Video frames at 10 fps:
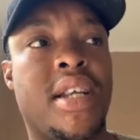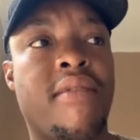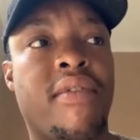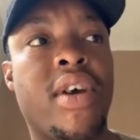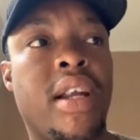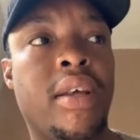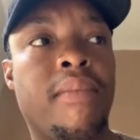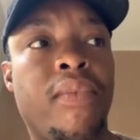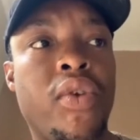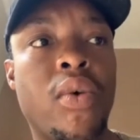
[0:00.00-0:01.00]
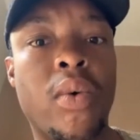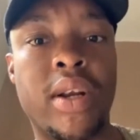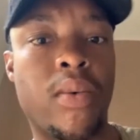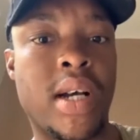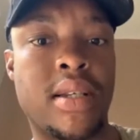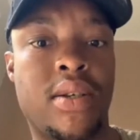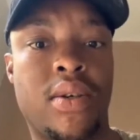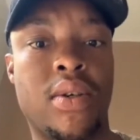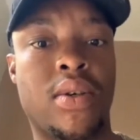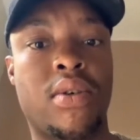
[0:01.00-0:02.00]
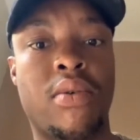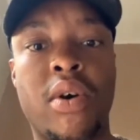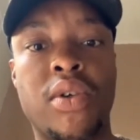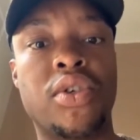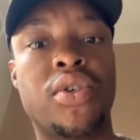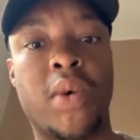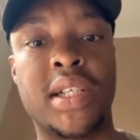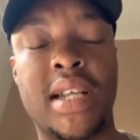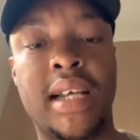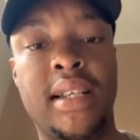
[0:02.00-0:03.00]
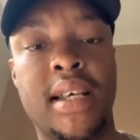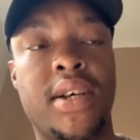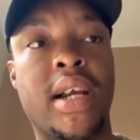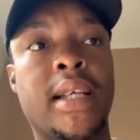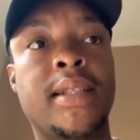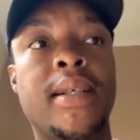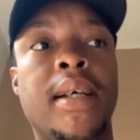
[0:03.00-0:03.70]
never really knew what it was, So we always used to watch like Test cricket.